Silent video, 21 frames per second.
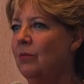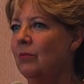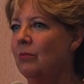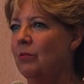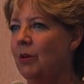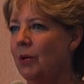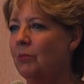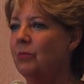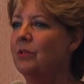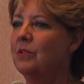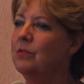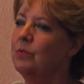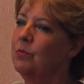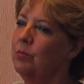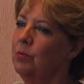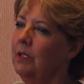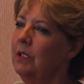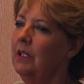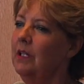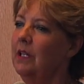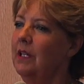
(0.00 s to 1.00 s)
what was
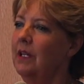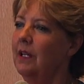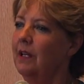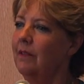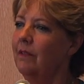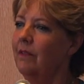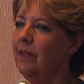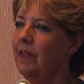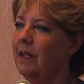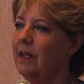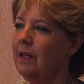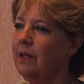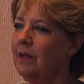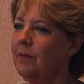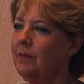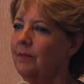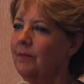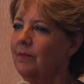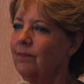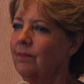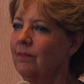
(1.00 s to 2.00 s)
really of the,
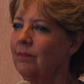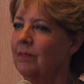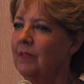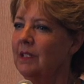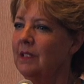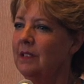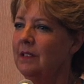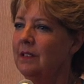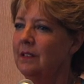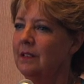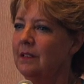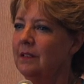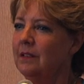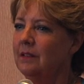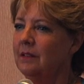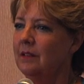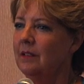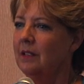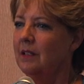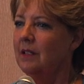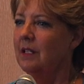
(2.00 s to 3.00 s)

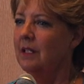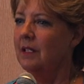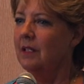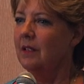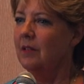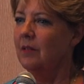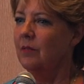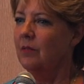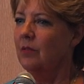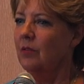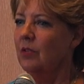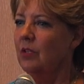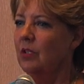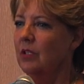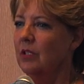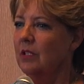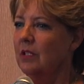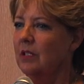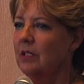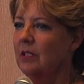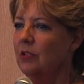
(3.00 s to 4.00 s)
the
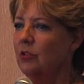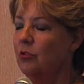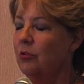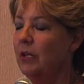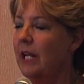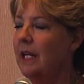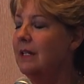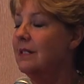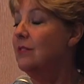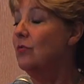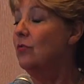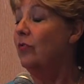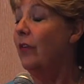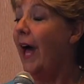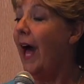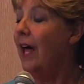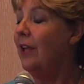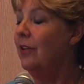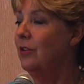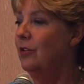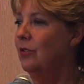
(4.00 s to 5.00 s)
greatest
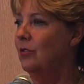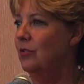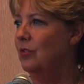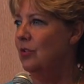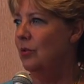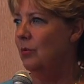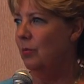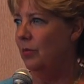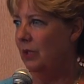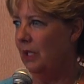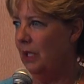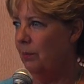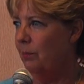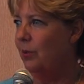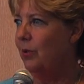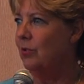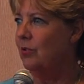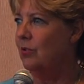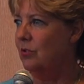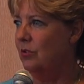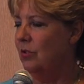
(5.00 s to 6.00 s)
value to really
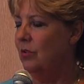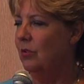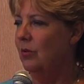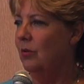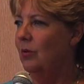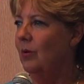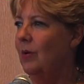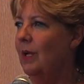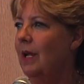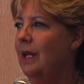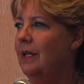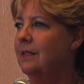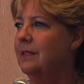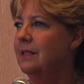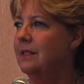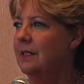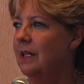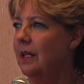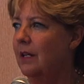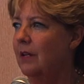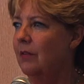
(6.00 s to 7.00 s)
pursue
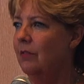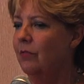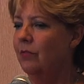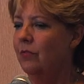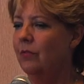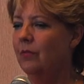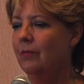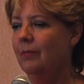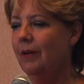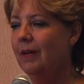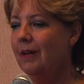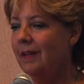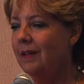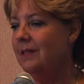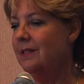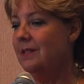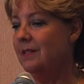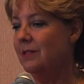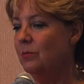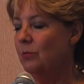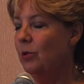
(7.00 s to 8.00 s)
instead of, well,
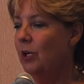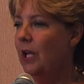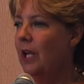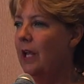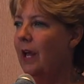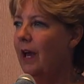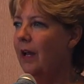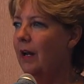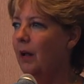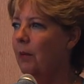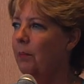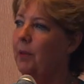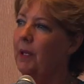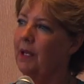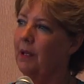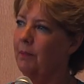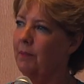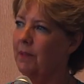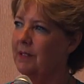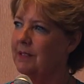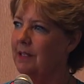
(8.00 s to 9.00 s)
this isn't working out, I'll
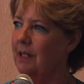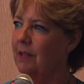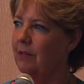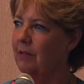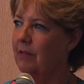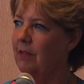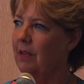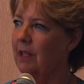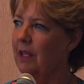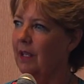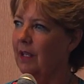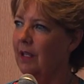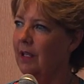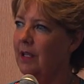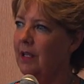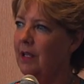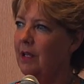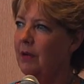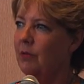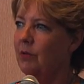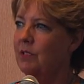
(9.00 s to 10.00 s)
pick up this other thing.
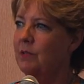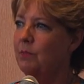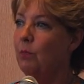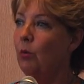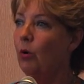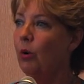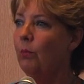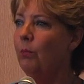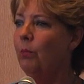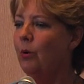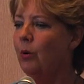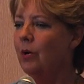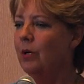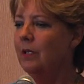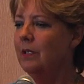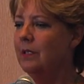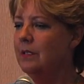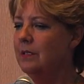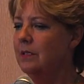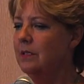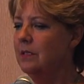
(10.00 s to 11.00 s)
It was more
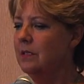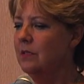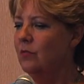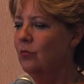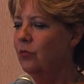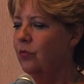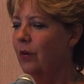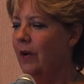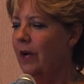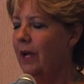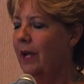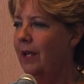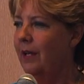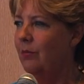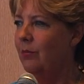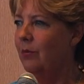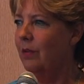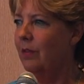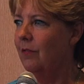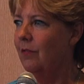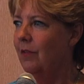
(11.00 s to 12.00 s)
important to just
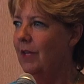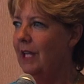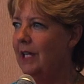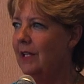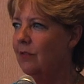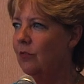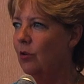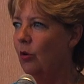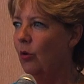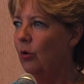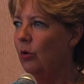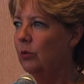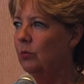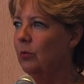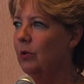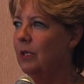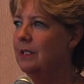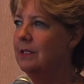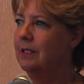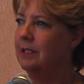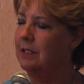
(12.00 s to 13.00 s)
find where the vein of gold
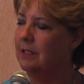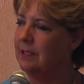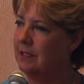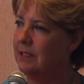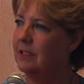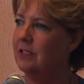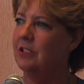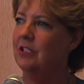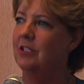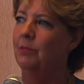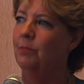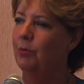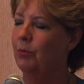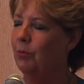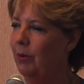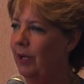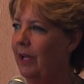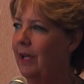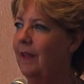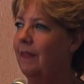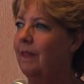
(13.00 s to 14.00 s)
was and just chip
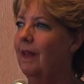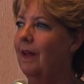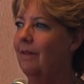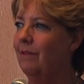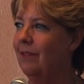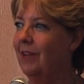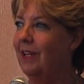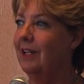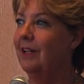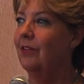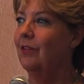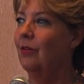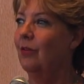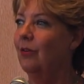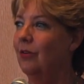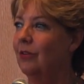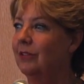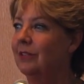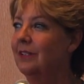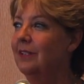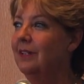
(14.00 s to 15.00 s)
away at that vein of
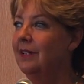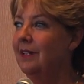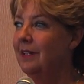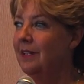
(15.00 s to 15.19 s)
gold.